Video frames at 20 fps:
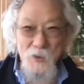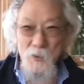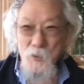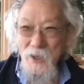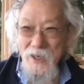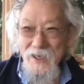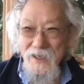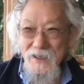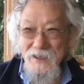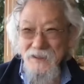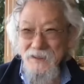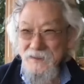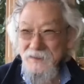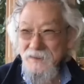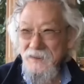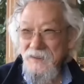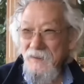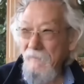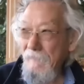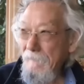queens
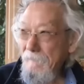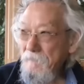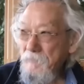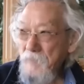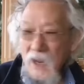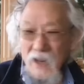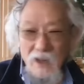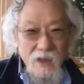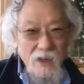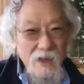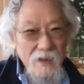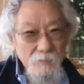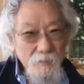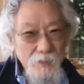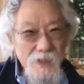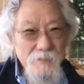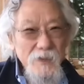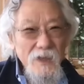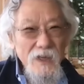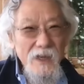and
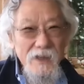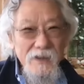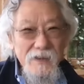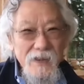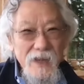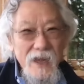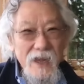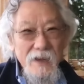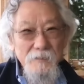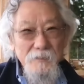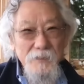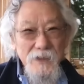people like that.